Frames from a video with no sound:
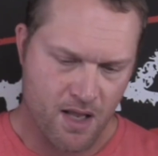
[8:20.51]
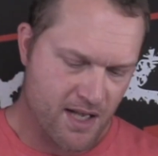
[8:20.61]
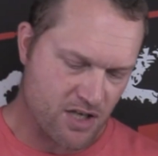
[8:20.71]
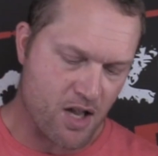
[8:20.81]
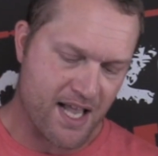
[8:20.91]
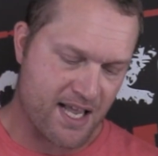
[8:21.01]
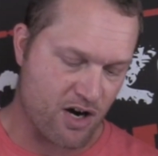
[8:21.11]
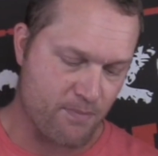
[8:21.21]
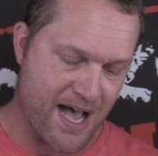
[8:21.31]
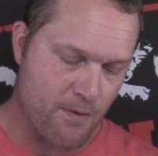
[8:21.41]
It's all I
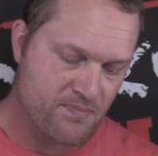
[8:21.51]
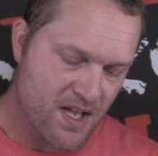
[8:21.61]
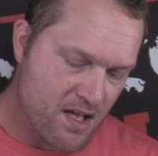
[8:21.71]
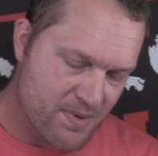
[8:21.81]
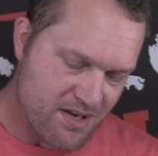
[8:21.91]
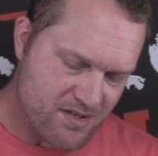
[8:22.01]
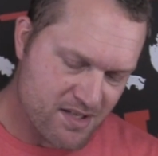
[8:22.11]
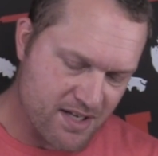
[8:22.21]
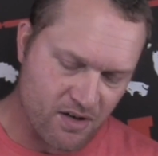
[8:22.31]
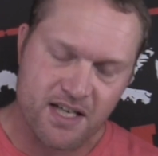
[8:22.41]
care about. But here's the
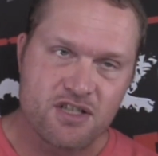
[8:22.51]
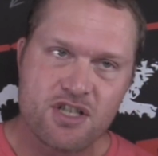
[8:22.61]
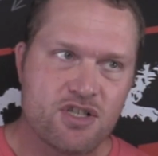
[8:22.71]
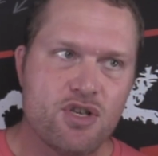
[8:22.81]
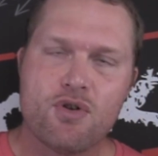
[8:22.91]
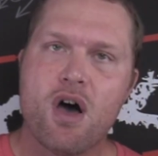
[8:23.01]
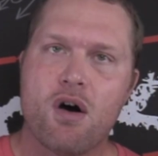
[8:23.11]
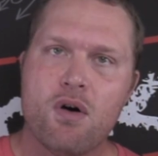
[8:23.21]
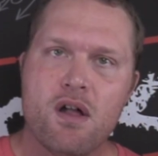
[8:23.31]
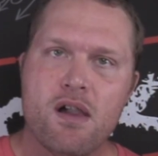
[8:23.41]
deal, because just so you know,